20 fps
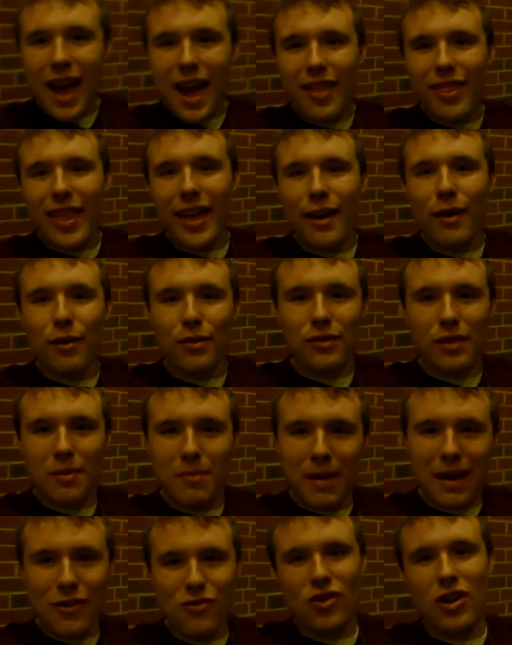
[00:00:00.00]
And they host a
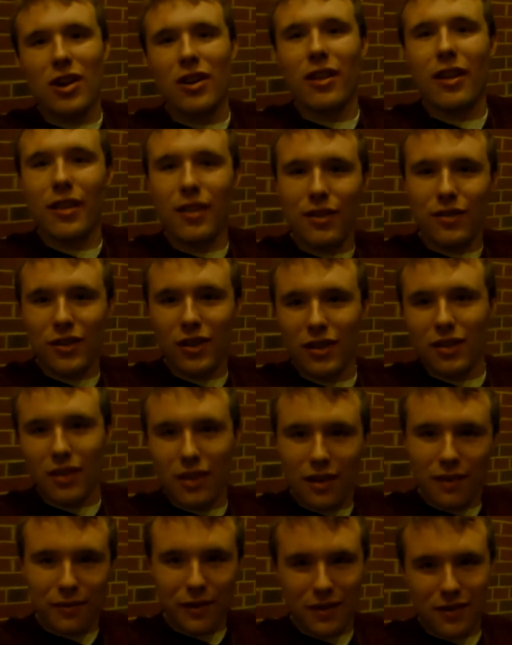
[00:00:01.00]
main channel on
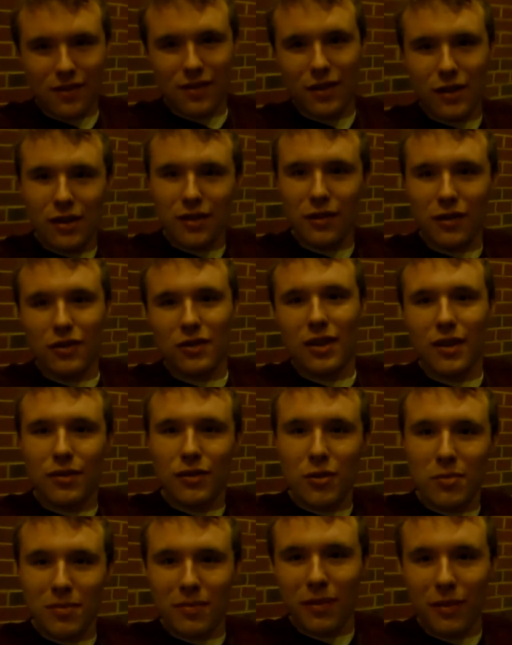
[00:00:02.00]
the Franciscan University of
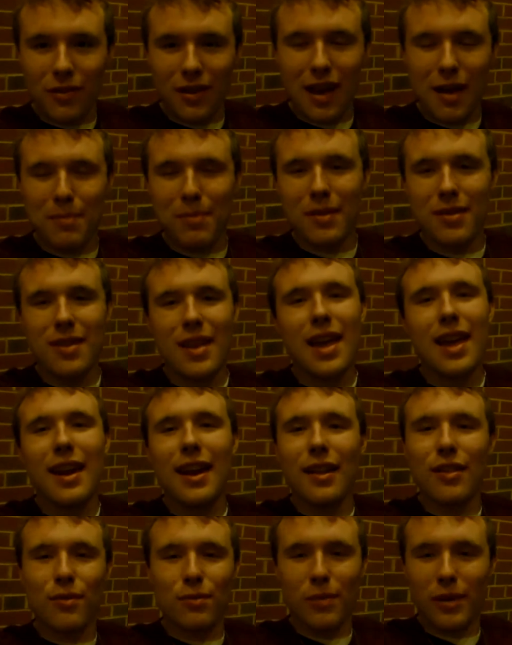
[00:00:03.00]
Steubenville's campus, and
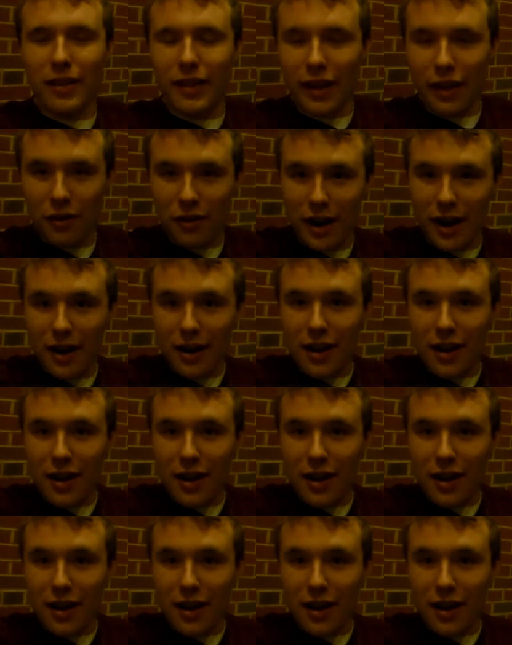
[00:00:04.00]
it's really great.